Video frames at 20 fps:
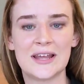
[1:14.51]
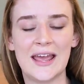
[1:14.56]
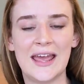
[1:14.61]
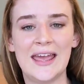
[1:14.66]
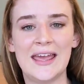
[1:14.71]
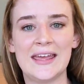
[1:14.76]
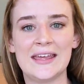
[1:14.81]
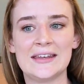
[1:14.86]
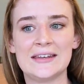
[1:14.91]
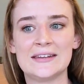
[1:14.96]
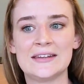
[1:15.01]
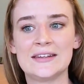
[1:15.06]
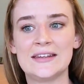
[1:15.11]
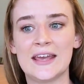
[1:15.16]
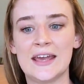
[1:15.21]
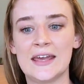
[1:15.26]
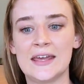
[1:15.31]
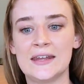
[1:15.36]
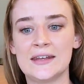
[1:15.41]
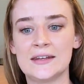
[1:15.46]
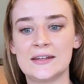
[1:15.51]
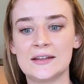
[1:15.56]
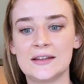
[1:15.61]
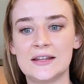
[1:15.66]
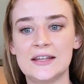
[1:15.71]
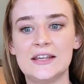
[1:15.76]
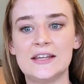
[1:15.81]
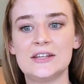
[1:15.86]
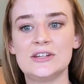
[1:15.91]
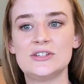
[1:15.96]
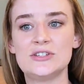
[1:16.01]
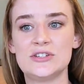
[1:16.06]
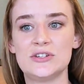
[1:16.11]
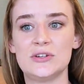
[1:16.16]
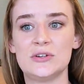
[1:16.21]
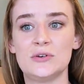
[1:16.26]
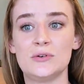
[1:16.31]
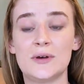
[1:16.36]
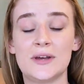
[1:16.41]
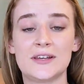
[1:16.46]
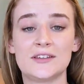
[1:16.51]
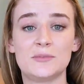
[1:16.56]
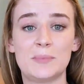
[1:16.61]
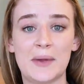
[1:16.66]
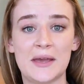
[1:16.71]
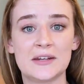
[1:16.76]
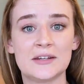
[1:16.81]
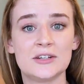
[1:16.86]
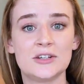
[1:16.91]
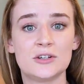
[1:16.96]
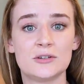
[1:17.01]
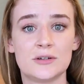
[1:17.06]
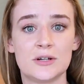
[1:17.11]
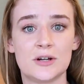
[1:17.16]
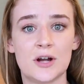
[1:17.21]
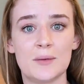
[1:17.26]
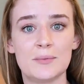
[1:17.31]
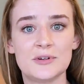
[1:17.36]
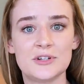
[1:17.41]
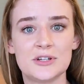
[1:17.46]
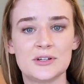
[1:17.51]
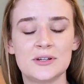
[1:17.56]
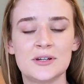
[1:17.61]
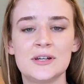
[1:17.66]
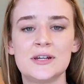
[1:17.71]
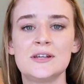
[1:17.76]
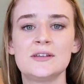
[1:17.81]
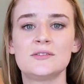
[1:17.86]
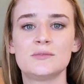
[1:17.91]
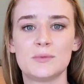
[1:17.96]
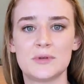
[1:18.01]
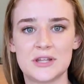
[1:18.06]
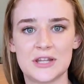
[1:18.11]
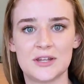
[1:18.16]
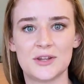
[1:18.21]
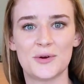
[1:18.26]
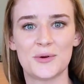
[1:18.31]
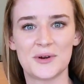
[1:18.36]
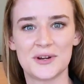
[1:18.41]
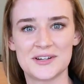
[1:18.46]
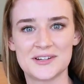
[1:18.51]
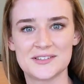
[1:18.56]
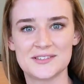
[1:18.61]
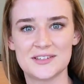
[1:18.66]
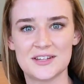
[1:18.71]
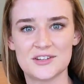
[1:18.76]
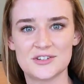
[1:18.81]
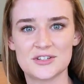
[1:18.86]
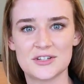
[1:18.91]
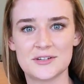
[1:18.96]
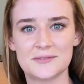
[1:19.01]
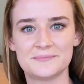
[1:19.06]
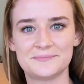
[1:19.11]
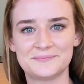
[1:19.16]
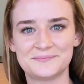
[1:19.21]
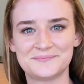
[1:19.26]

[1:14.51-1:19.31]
and can lead to expanded career opportunities within the organization.